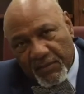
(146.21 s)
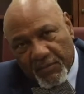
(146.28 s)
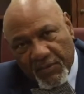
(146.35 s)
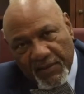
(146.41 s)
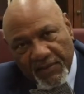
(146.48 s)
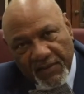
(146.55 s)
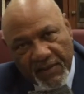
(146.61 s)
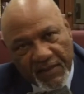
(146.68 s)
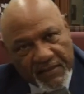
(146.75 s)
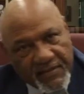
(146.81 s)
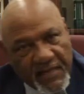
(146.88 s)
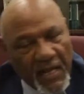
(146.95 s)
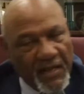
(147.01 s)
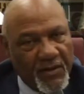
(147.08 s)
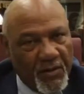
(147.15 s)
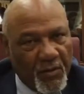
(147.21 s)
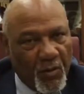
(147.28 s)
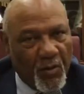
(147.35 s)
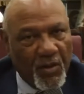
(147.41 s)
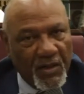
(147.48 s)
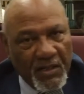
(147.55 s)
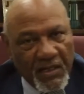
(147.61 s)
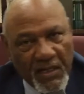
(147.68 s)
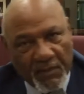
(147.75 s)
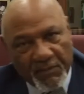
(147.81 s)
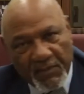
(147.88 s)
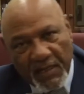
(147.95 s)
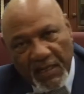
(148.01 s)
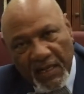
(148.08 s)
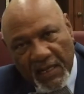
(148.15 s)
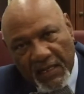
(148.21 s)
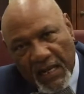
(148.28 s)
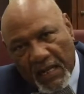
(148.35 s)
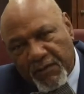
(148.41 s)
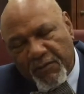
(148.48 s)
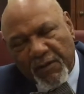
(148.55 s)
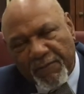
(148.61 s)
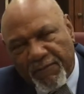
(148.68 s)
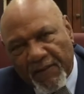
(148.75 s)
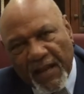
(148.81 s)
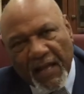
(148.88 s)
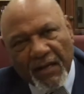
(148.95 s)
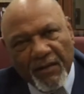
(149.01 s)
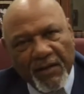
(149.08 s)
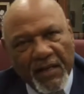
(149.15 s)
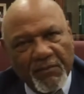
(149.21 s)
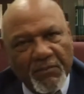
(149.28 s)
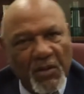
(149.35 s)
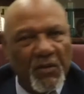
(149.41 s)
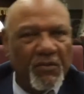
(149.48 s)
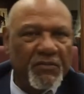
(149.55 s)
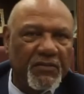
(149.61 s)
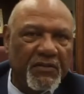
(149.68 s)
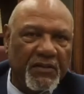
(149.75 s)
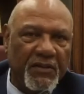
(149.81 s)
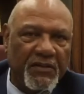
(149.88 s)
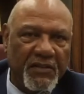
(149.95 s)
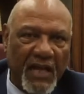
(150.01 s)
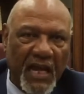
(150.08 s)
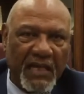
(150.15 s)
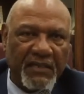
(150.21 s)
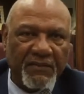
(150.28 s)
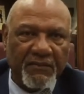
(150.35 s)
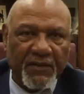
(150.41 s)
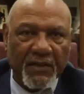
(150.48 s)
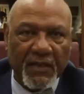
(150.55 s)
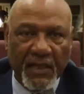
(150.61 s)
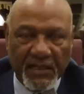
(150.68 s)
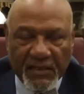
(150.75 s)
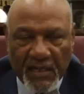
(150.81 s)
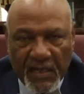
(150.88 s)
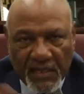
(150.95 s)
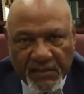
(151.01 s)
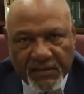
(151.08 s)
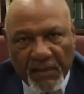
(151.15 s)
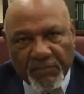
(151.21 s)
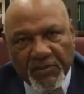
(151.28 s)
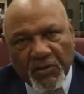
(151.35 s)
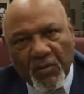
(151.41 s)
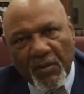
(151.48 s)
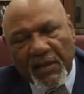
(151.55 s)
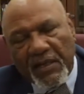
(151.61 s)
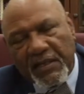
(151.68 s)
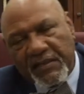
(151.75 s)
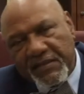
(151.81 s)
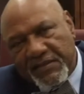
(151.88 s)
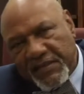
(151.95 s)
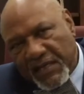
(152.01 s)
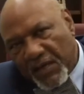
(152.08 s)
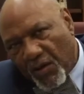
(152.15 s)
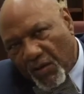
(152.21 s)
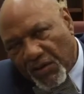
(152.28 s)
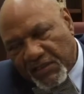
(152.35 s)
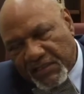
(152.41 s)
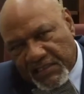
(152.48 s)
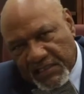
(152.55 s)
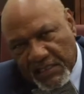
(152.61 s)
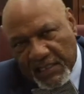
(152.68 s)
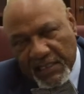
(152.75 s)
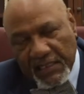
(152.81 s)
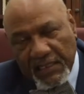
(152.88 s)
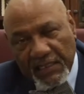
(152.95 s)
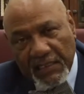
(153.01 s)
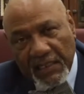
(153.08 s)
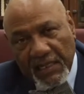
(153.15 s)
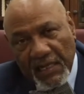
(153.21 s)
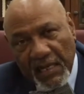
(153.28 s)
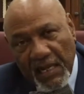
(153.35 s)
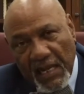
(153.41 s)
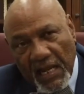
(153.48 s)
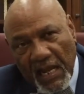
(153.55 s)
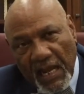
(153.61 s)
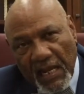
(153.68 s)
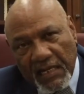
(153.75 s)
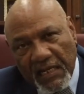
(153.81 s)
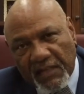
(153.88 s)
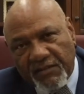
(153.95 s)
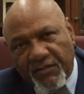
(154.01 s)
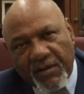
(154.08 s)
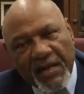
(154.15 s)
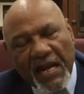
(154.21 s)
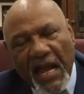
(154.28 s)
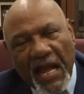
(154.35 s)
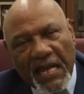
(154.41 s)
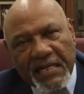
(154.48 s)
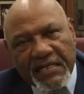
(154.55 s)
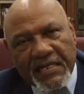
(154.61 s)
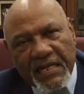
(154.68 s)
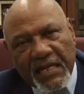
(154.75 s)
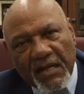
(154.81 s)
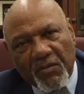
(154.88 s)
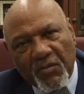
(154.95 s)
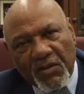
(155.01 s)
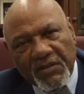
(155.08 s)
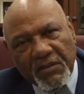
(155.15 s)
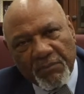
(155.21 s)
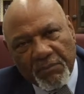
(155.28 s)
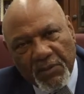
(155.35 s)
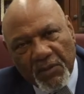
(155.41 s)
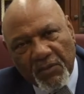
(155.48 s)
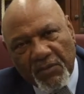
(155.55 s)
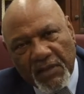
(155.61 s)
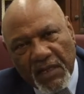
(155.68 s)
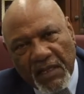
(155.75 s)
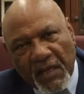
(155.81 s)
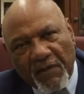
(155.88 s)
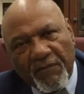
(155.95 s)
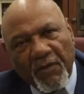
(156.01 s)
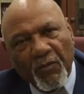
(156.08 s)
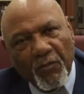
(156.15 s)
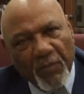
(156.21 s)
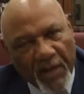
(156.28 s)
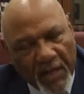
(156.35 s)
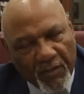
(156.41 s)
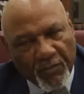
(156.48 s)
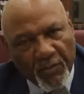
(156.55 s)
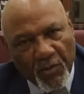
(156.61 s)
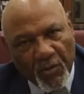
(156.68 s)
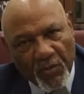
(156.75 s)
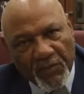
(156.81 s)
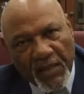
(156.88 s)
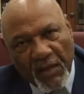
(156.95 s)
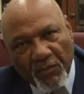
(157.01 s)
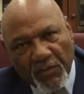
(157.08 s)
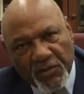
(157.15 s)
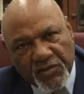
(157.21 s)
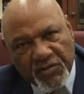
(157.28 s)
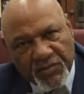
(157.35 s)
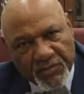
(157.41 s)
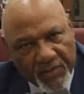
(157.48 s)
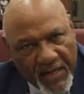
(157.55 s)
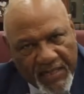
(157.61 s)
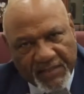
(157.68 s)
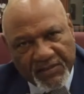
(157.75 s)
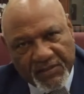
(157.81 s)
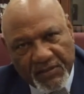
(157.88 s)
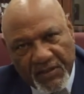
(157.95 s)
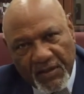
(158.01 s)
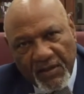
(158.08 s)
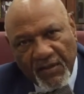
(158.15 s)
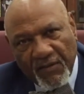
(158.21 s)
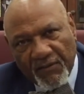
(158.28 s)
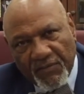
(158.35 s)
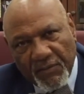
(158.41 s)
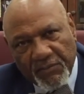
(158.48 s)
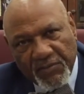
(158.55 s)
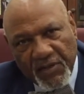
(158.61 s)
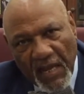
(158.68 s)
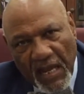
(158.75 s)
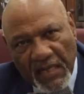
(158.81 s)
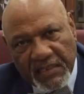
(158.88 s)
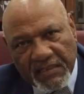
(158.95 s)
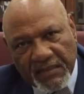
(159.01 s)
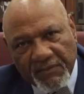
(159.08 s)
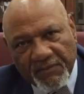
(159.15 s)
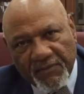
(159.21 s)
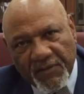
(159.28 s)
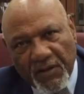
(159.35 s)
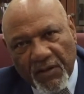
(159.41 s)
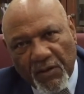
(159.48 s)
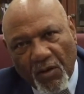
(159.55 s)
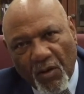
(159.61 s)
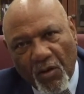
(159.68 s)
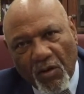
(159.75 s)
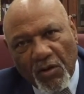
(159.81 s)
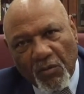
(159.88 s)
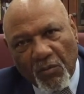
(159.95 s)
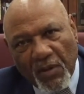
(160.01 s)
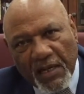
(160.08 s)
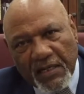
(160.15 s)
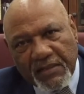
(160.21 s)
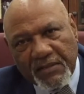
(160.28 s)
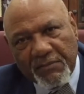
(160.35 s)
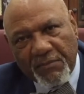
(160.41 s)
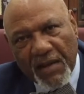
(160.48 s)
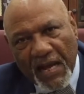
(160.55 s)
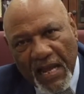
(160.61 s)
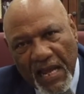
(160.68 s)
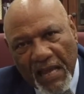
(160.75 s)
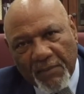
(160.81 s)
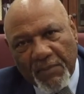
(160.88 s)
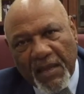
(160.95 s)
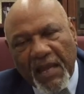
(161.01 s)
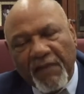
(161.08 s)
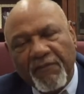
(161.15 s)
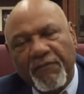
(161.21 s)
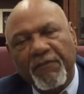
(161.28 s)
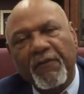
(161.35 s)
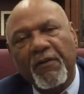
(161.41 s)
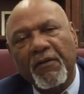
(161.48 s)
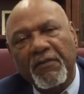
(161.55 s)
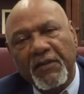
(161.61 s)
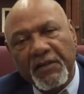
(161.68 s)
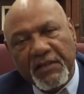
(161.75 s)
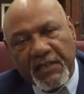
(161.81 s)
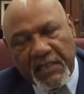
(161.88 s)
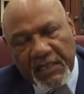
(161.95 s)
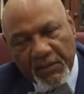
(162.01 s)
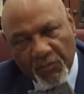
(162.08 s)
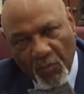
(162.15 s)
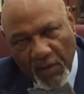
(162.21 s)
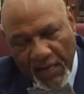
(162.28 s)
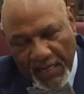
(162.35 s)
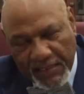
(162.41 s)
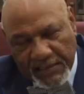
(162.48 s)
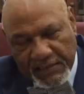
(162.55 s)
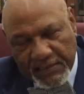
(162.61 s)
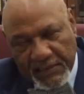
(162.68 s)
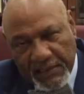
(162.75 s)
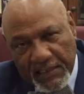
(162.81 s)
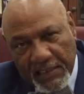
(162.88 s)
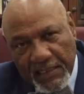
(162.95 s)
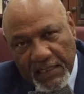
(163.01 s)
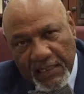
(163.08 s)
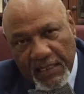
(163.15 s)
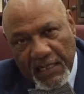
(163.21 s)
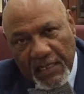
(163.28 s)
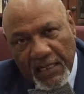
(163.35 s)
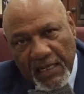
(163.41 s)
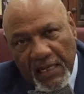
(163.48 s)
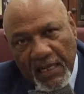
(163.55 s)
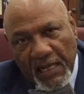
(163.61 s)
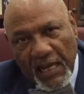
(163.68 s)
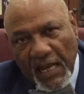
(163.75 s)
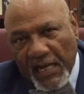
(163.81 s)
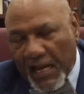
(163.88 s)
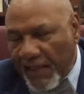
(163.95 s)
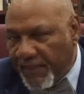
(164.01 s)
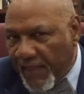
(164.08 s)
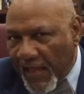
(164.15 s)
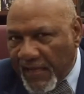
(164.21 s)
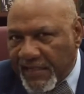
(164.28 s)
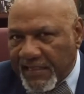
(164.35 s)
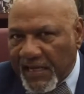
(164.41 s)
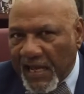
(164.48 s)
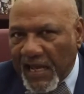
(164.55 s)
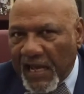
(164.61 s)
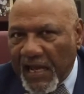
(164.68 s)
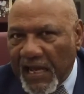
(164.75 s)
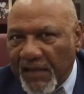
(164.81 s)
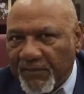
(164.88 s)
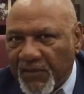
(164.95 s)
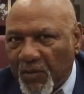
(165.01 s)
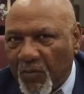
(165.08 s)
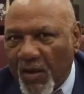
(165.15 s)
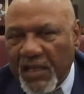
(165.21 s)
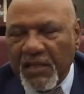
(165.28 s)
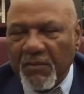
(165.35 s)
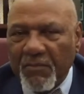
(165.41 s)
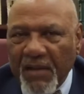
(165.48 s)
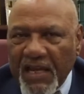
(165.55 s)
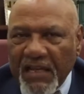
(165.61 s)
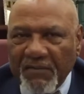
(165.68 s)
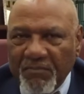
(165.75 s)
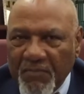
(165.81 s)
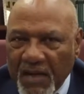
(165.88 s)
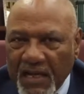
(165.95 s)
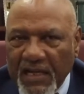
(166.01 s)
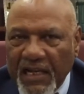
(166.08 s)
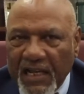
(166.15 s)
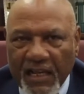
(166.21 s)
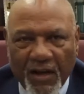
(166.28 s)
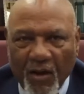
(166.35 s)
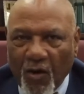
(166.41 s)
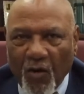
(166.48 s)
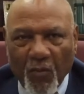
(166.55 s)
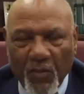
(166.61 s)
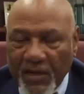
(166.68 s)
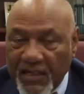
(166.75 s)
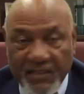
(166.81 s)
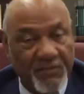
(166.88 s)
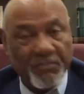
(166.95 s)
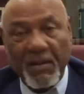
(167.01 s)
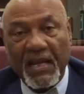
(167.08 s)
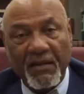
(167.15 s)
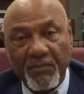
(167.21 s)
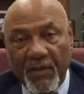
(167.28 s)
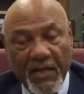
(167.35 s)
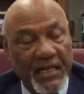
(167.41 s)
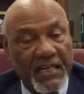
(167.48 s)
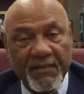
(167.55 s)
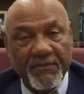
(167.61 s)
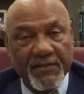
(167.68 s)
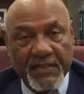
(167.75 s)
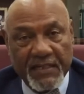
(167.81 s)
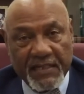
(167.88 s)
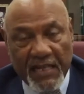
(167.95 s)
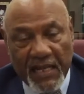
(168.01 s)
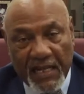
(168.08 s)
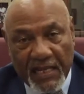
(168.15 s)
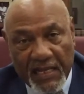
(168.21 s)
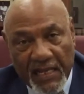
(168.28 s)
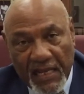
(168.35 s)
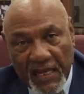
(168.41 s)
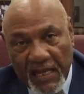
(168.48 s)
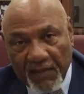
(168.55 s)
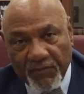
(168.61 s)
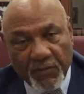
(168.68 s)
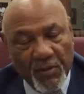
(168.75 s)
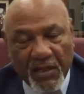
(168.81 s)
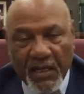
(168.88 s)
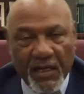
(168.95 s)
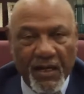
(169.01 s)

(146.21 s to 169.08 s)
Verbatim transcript: with the Standard Oil Company. And Henry Flagler had moved to Jacksonville and subsequently to St. Augustine. And his great idea was the building of a railroad that would stretch from Jacksonville all the way to Miami and further to Key West. And at that time, the way you made money and always make money, even today, if you can